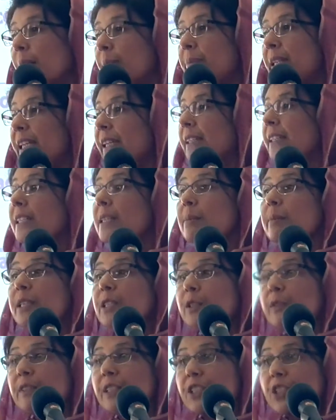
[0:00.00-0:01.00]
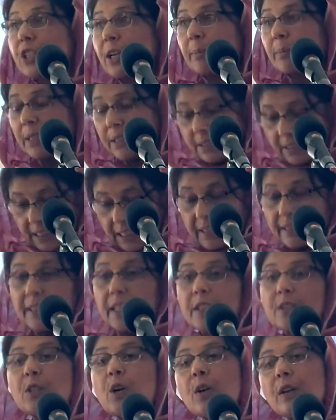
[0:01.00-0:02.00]
play a little bit of a Shabad
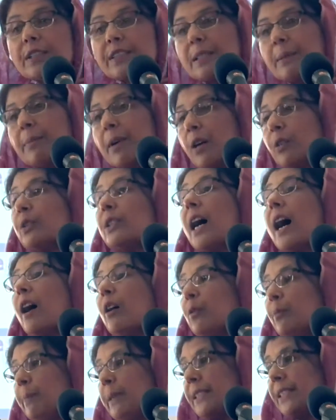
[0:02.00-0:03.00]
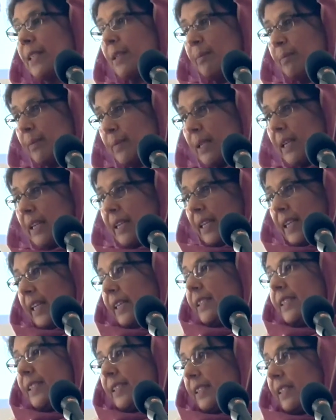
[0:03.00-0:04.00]
that talks about how Bisam
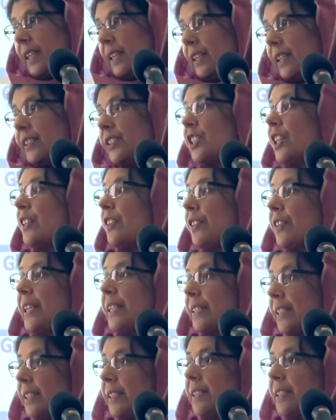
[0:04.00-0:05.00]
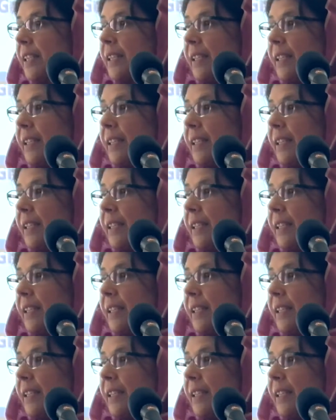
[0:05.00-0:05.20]
is generated